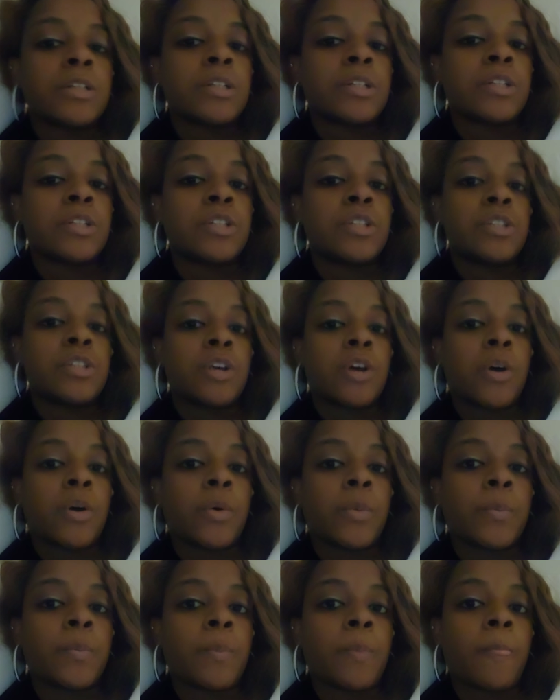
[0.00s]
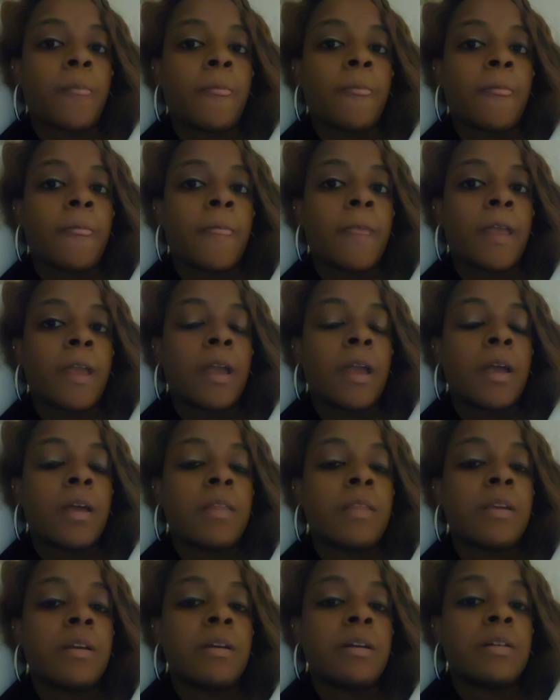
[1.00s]
So,
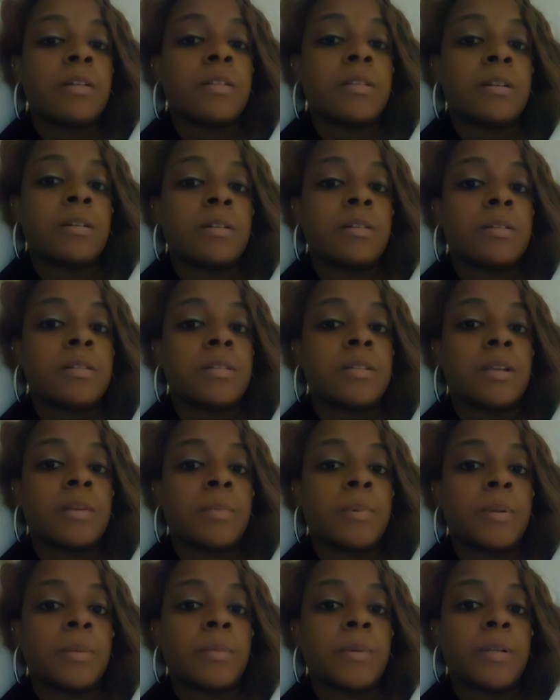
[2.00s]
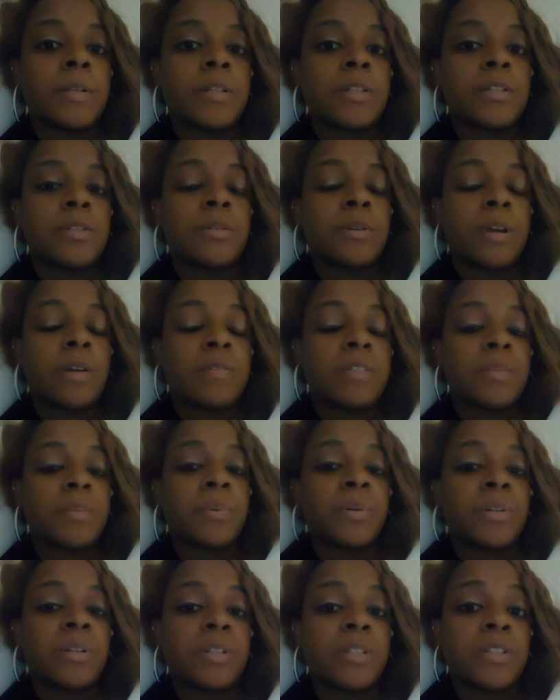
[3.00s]
there are certain supplements you have to
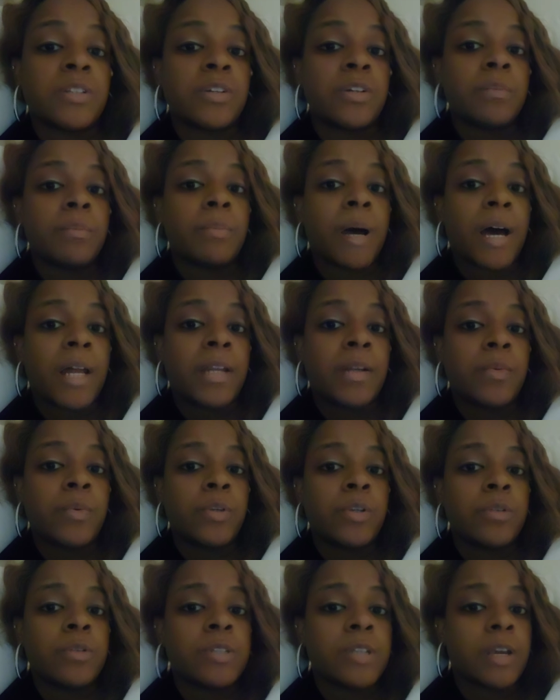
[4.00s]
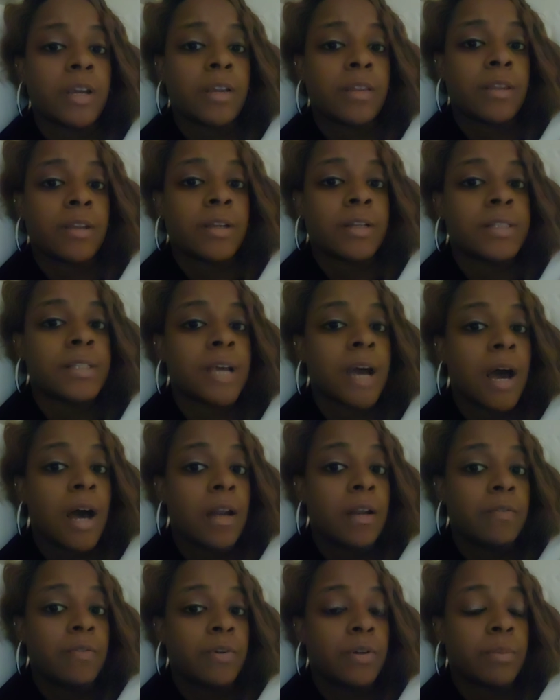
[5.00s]
put into your body when you take things
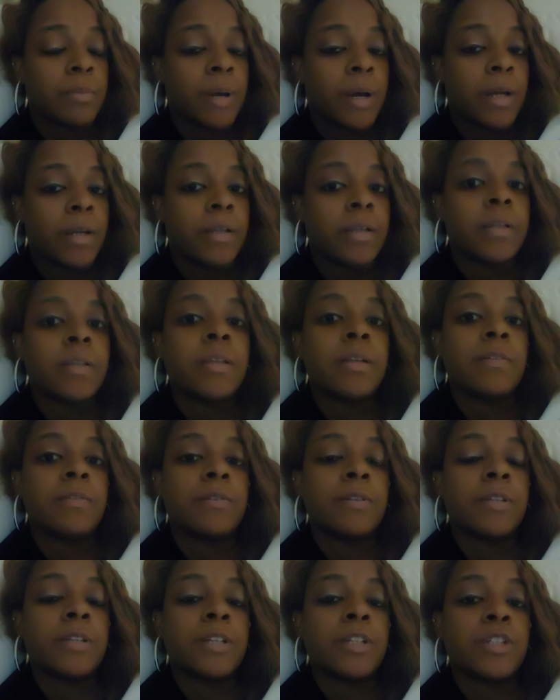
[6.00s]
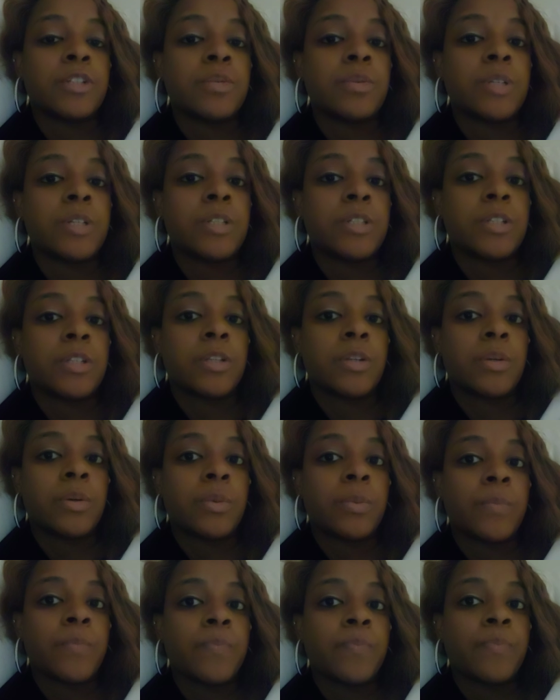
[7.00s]
out of your body and different things you need to do.
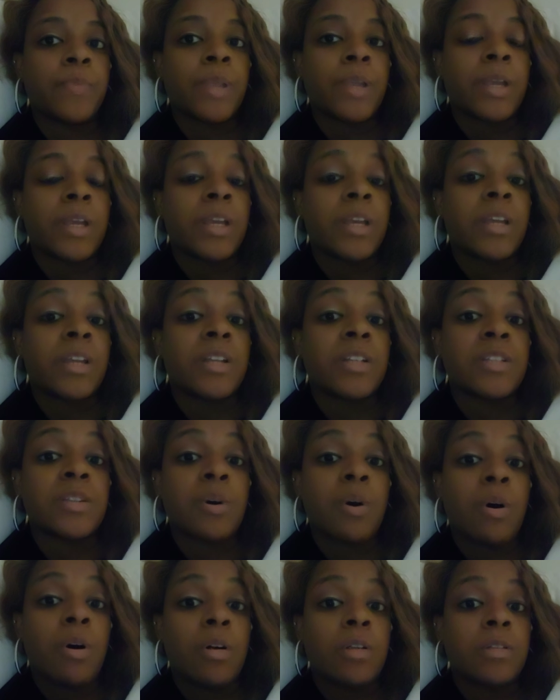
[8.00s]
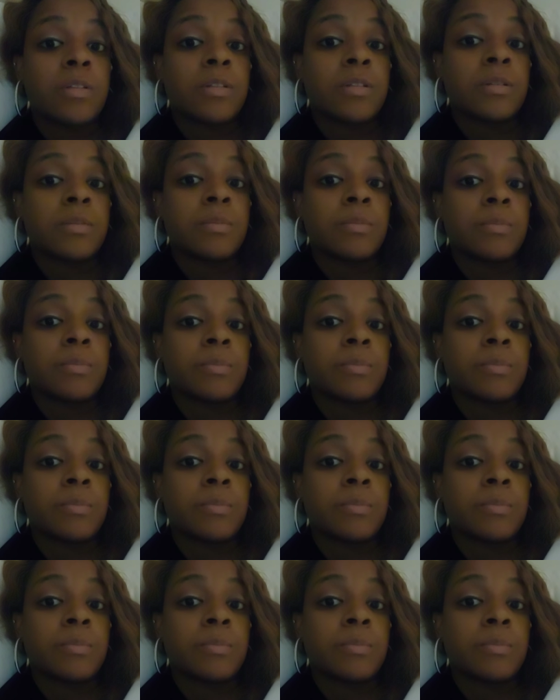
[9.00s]
It is awesome.